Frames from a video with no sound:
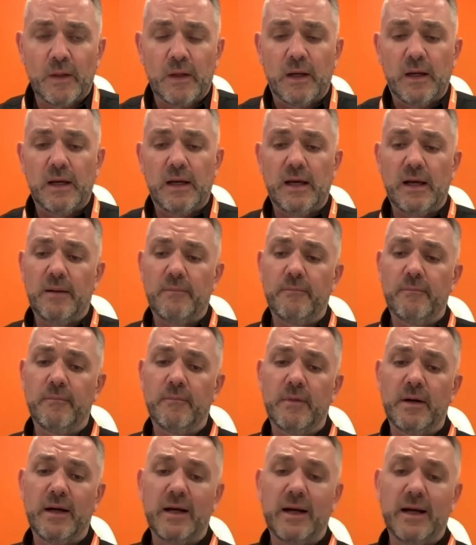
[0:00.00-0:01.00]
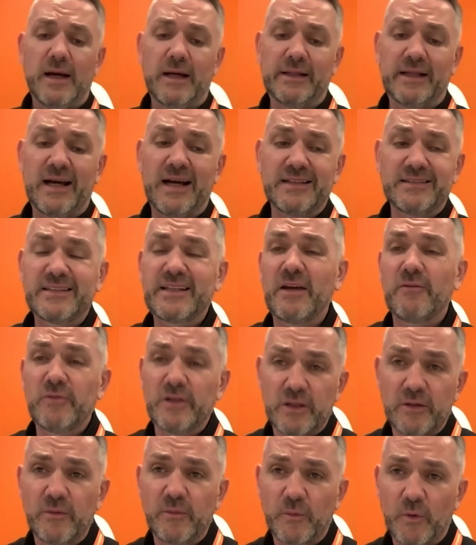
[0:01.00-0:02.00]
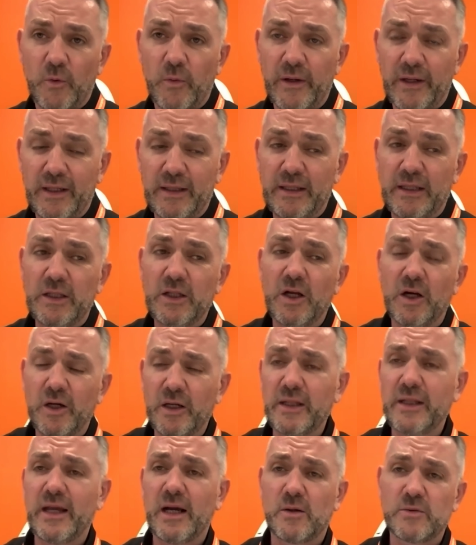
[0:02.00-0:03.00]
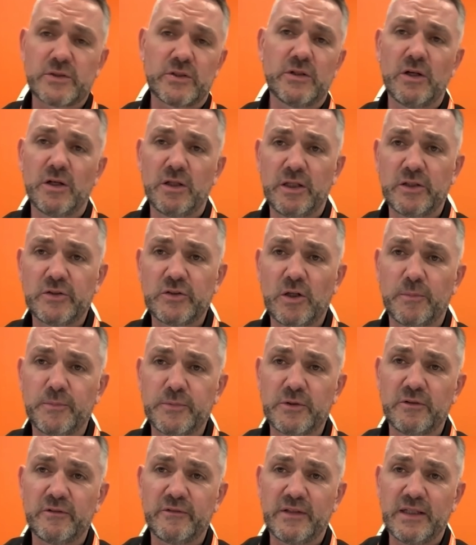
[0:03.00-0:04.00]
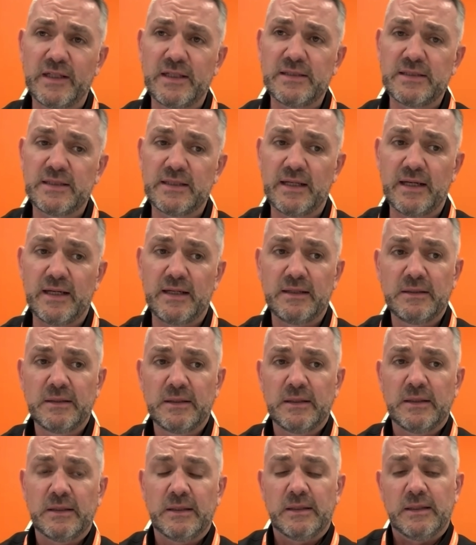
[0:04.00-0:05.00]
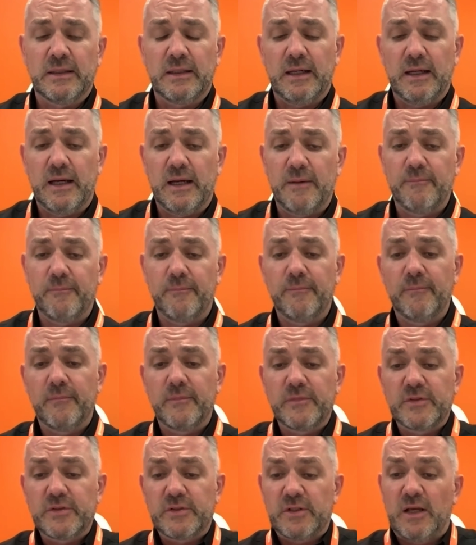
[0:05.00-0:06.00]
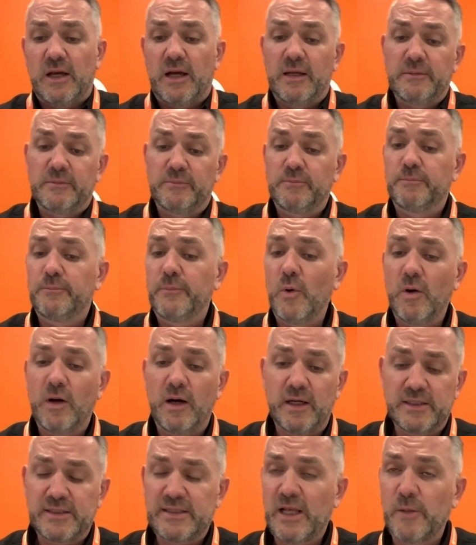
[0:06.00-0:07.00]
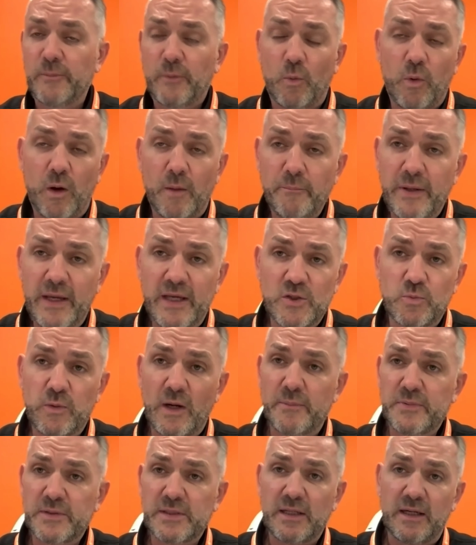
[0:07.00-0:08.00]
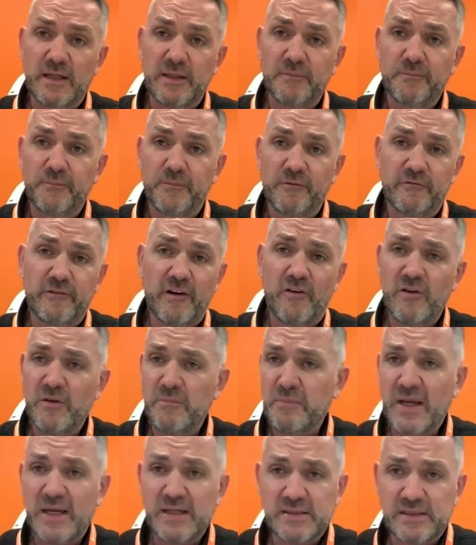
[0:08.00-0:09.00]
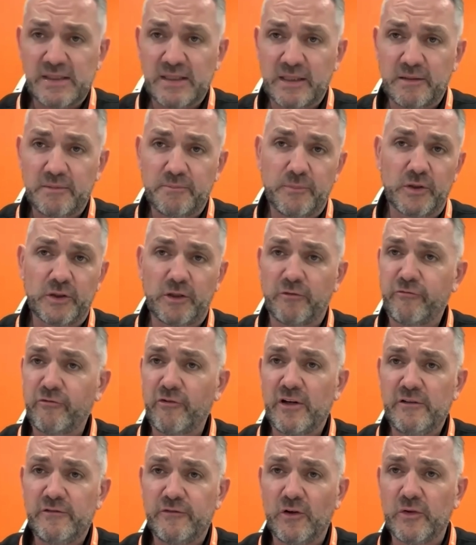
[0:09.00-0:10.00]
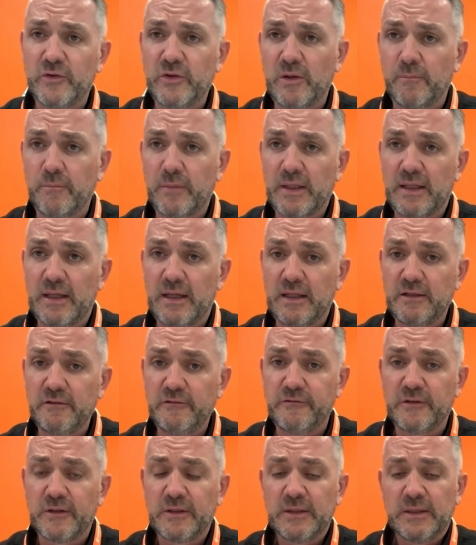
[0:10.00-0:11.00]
and I had to get rid of them quickly. Luckily, I was an early adopter of the internet. I set up a one-page website, very basic, put a free phone number live,